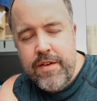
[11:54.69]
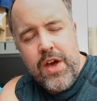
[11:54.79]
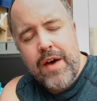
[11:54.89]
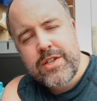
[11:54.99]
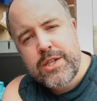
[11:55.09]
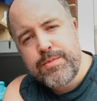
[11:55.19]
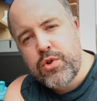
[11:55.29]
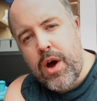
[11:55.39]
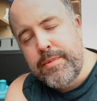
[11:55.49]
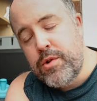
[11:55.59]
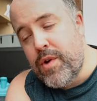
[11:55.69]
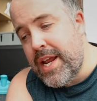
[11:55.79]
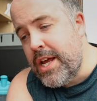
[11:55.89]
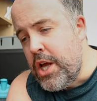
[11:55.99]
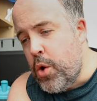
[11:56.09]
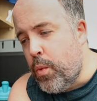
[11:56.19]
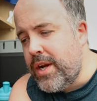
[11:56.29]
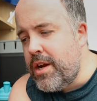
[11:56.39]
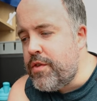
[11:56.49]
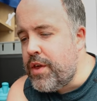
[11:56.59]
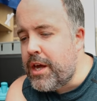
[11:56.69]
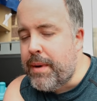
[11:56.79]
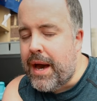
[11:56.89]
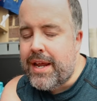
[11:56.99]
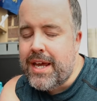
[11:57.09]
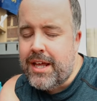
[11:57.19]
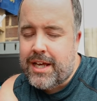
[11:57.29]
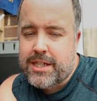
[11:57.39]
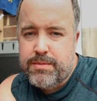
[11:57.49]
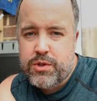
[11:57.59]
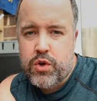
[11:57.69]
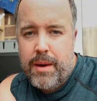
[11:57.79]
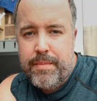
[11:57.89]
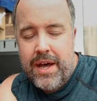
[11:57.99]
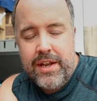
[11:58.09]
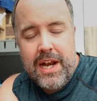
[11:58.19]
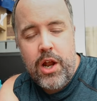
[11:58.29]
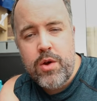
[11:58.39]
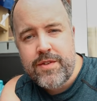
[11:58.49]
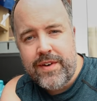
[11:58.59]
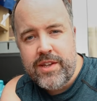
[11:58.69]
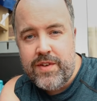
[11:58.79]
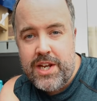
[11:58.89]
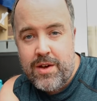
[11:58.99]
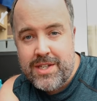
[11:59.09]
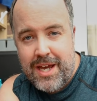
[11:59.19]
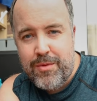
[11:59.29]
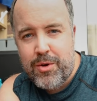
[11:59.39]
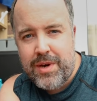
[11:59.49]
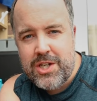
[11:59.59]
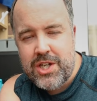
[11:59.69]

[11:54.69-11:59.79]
If you haven't subscribed already, why don't you think about it? Hit that subscribe button. Loads of other videos coming on my